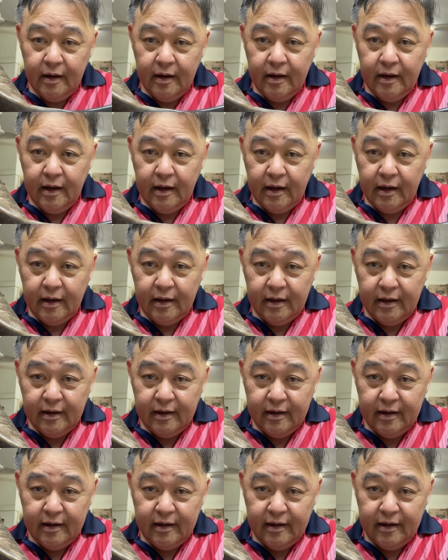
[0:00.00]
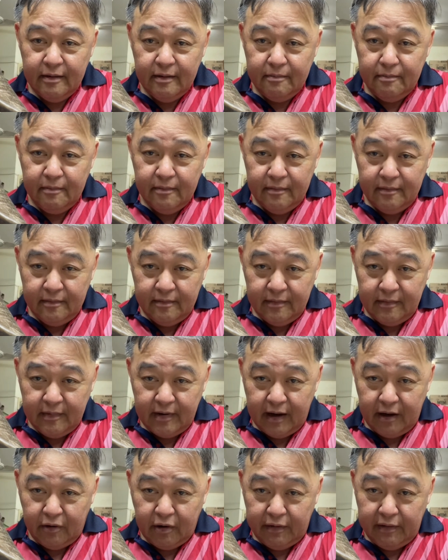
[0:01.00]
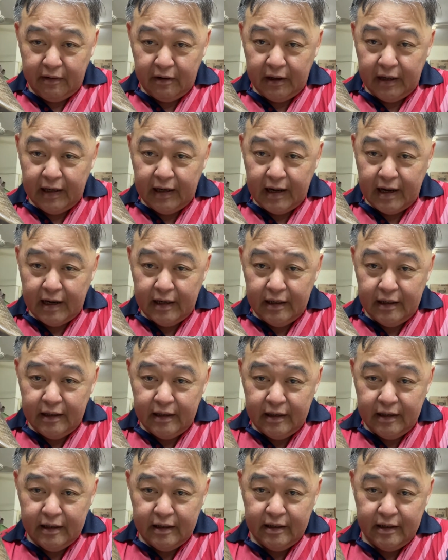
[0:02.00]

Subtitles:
Yeah, engraving already done.